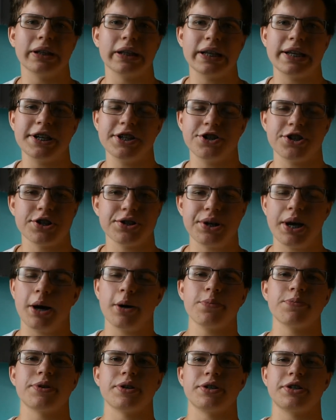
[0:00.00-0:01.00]
it just
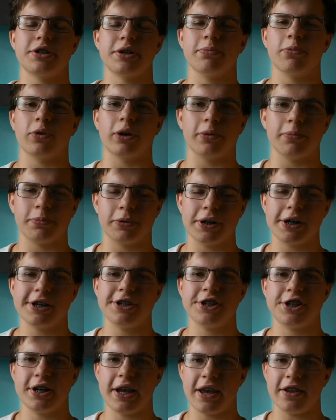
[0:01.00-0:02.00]
helps us to more
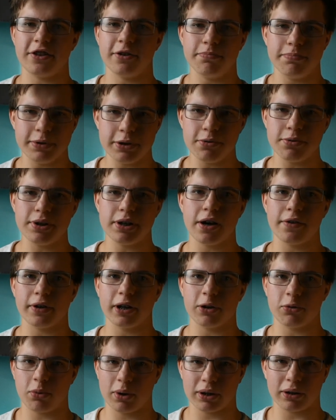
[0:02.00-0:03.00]
appreciate the beauty of
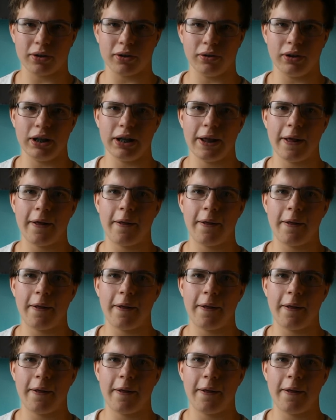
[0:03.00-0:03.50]
our world.